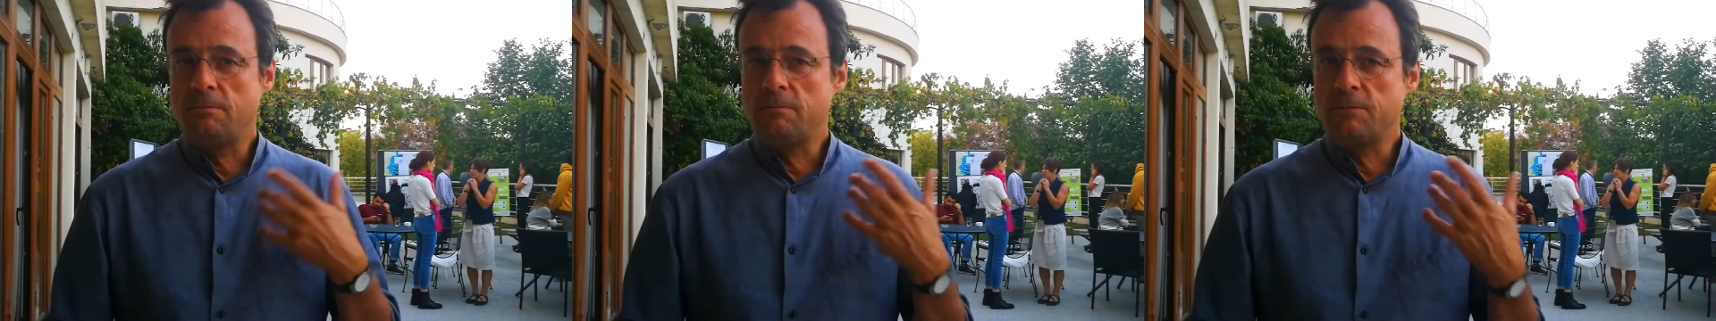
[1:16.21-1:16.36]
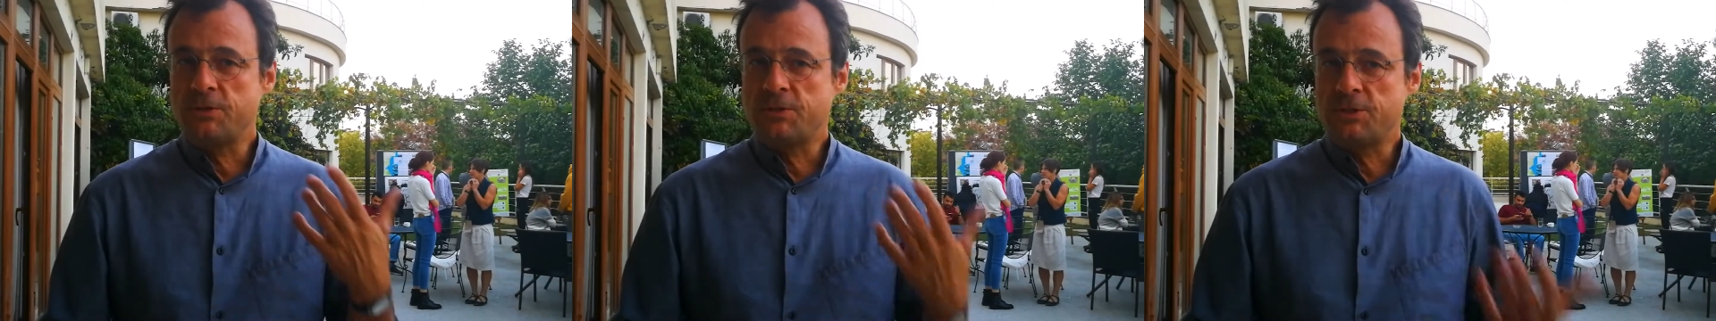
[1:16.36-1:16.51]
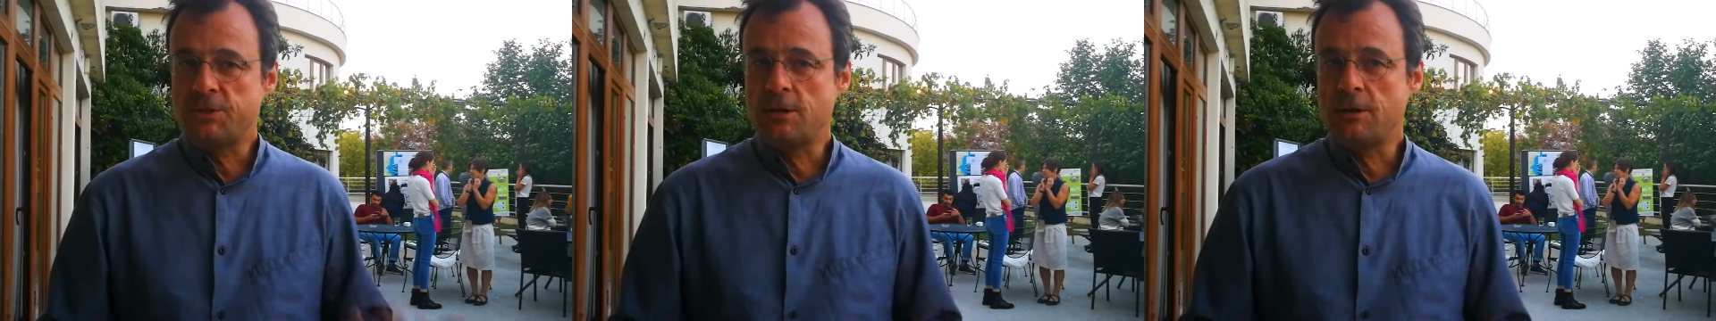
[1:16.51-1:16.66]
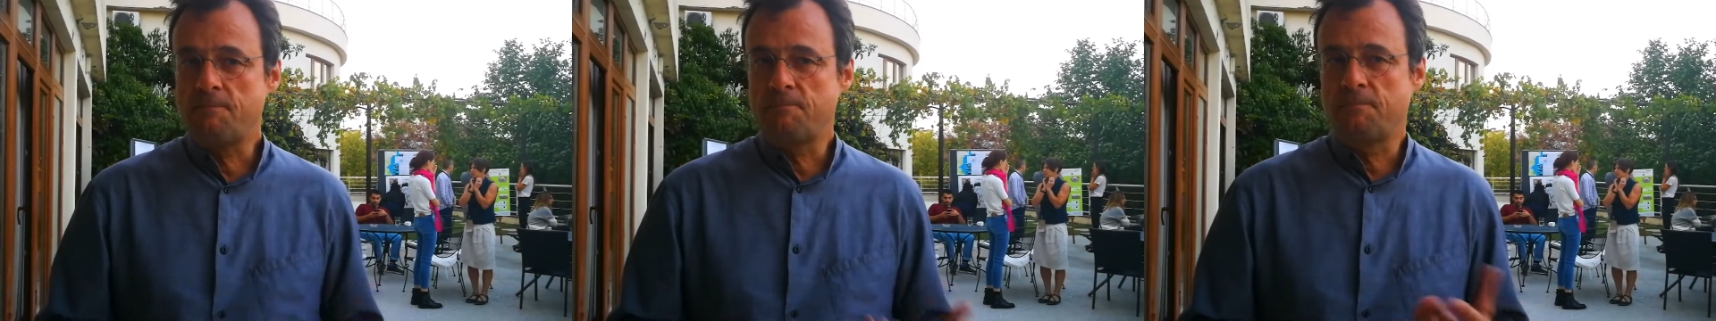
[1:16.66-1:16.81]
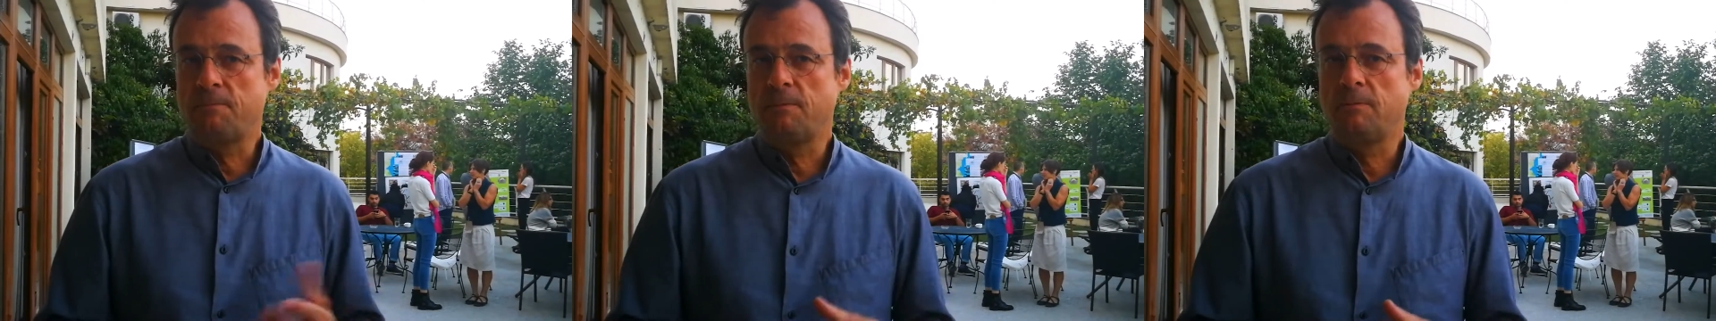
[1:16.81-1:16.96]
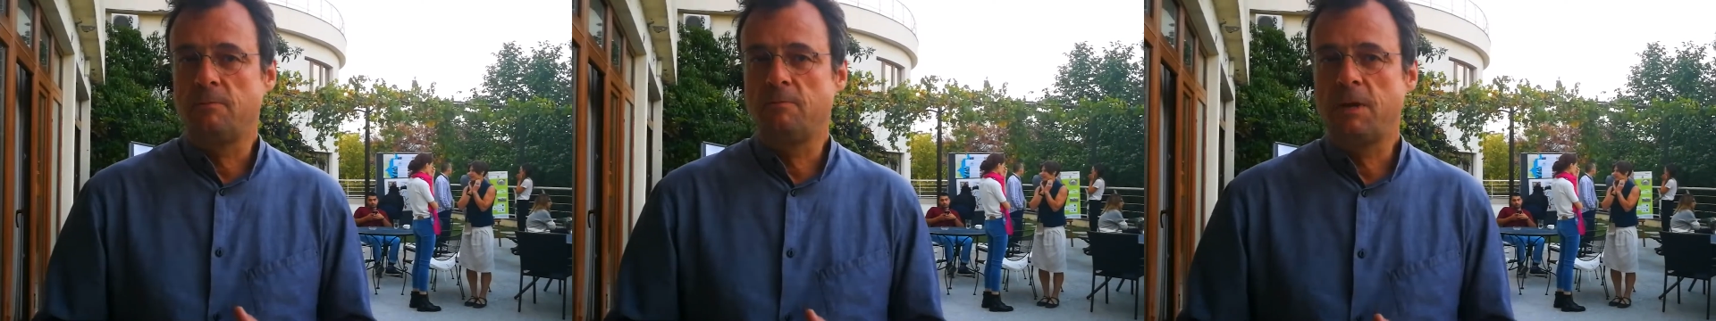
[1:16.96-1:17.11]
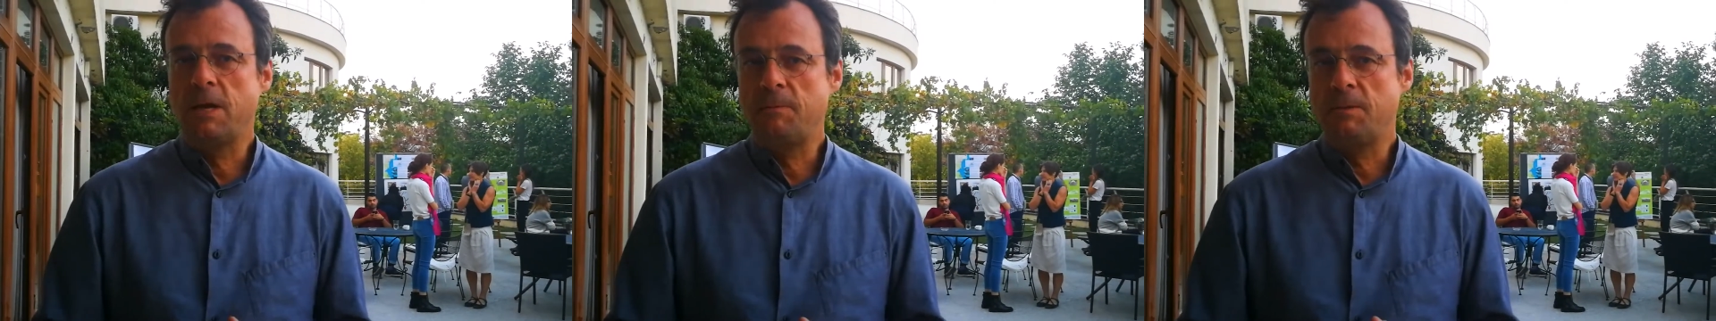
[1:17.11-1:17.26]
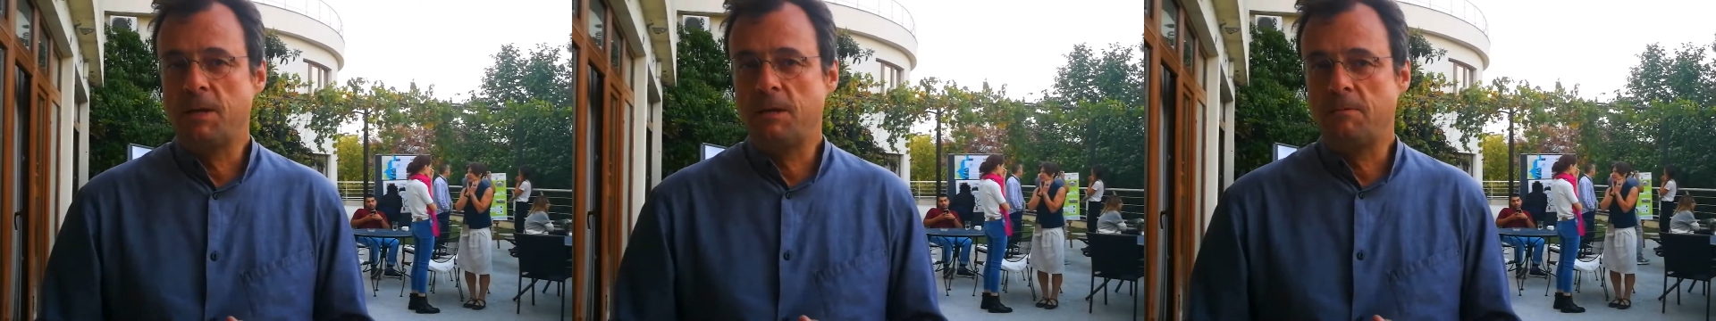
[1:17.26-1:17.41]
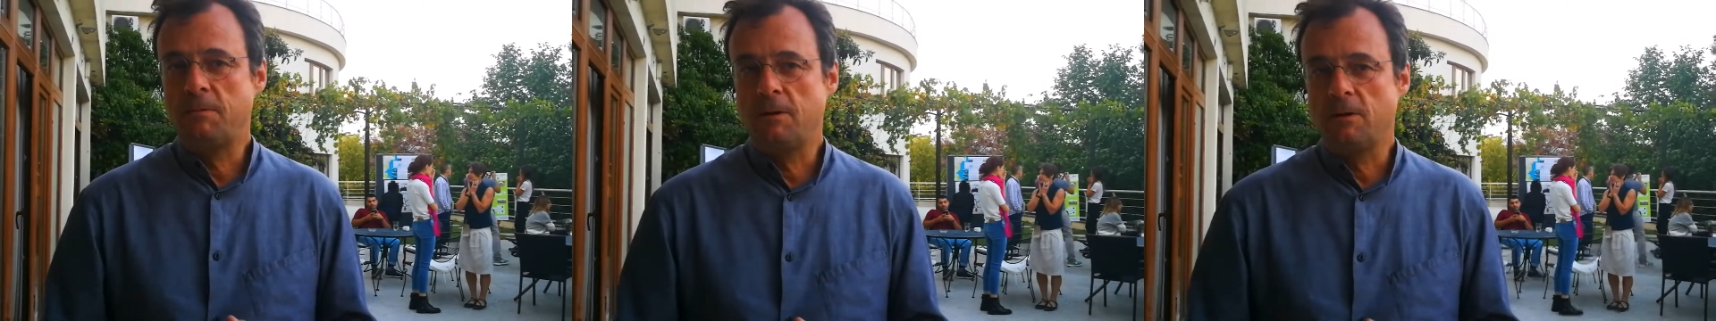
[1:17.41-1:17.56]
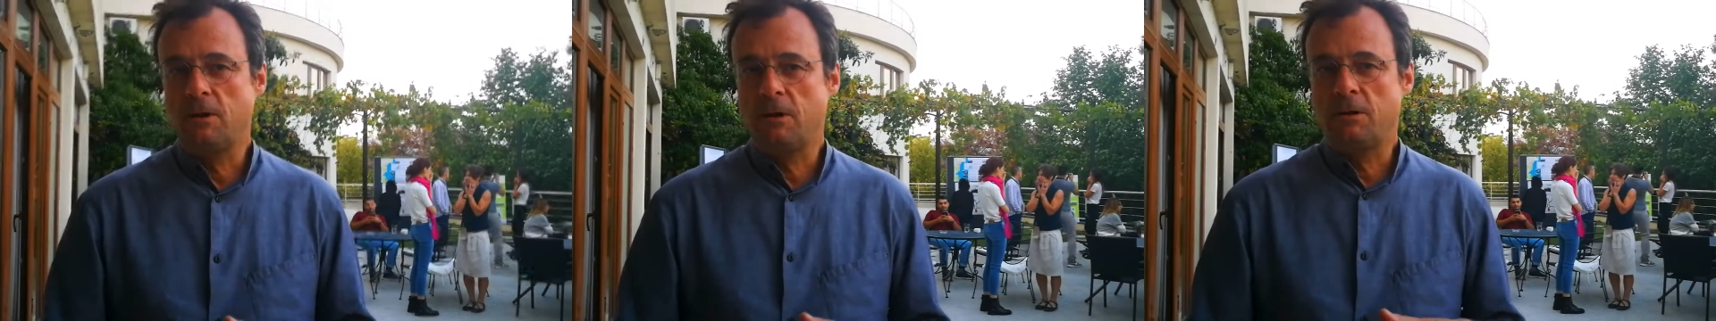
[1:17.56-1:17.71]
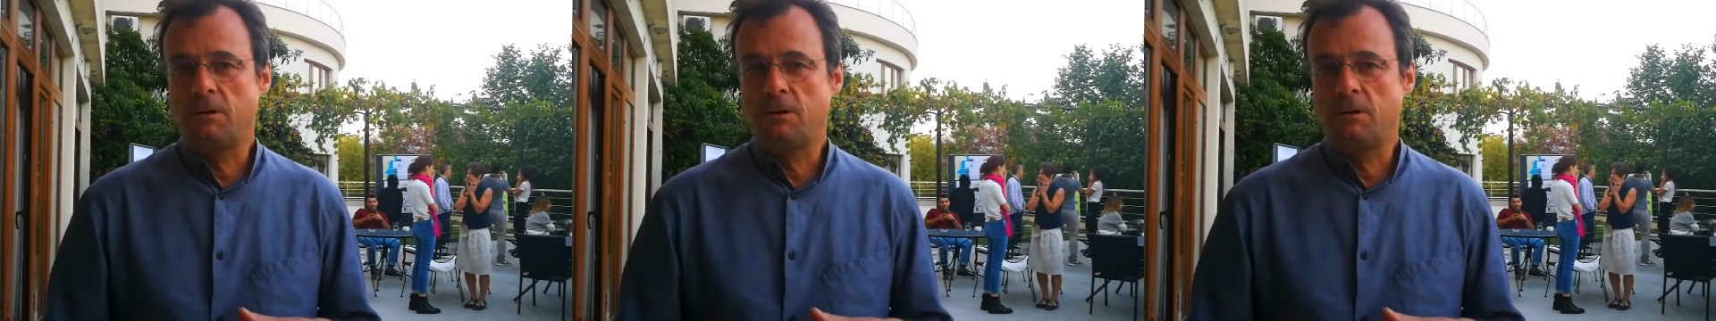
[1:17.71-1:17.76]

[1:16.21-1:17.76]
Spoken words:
stop maybe